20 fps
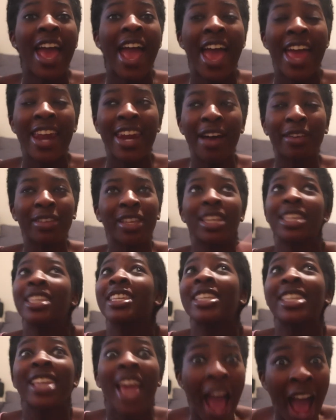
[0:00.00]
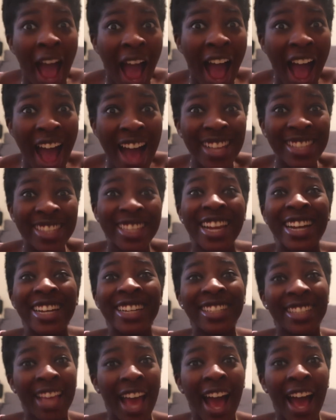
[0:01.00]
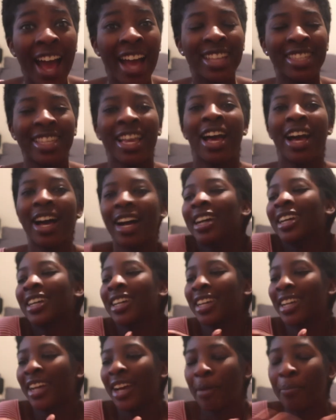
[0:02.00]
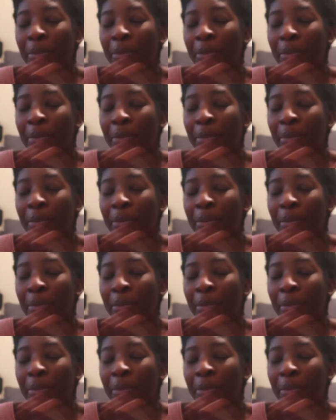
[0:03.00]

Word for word: And I was like, yes, yes, I.